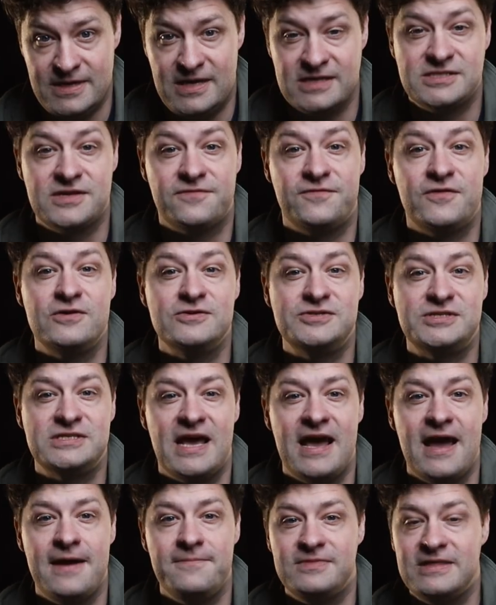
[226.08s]
Because the first
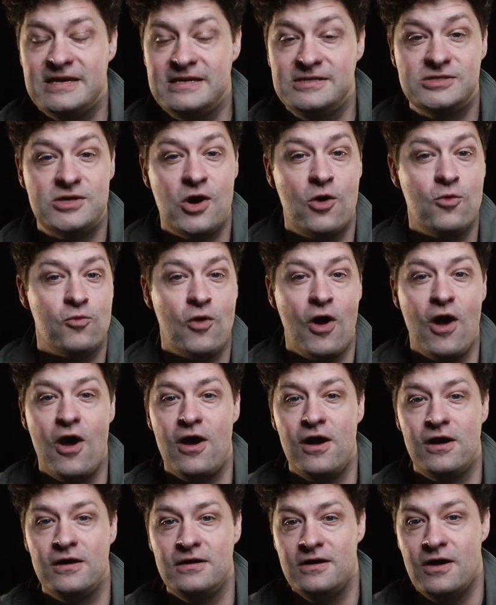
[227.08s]
time things go
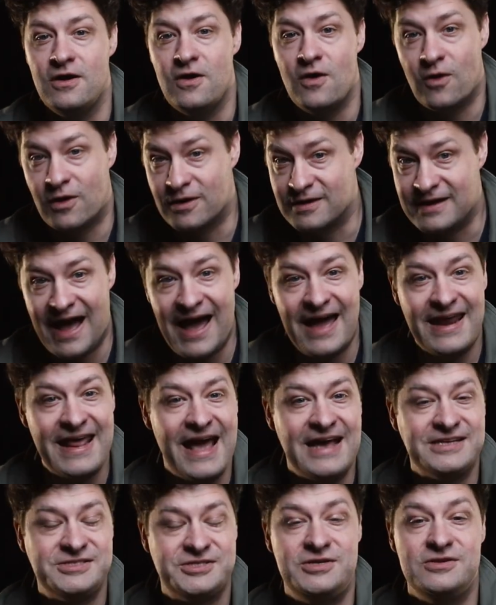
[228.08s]
wrong or God
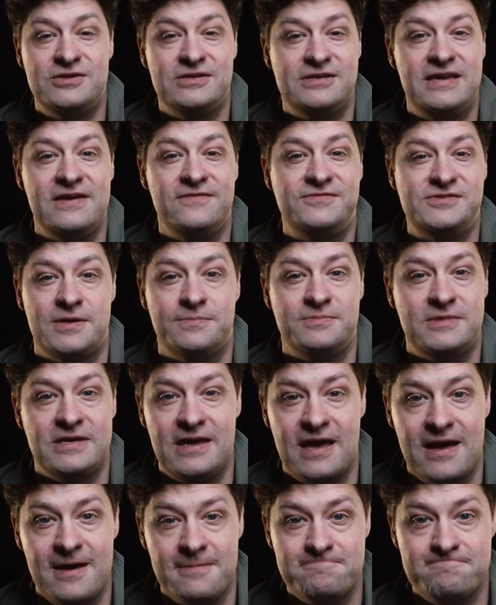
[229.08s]
asks you to give
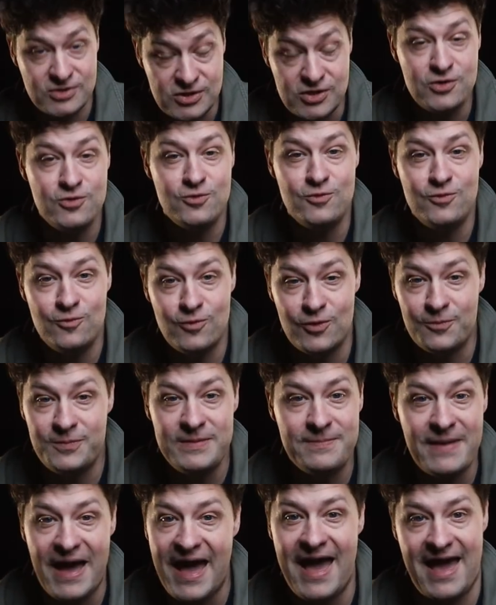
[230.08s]
something up, you will
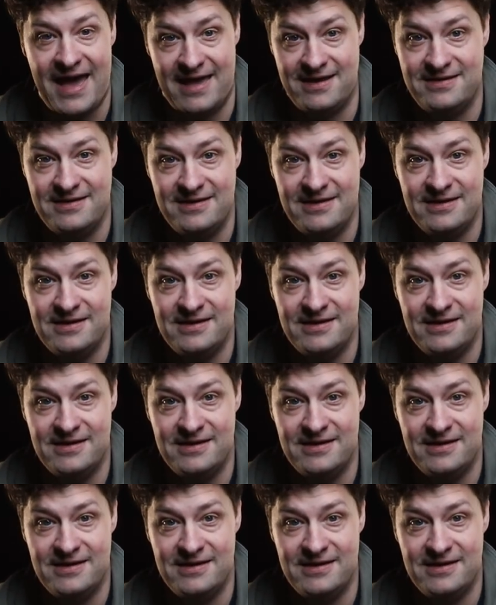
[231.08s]
be mad.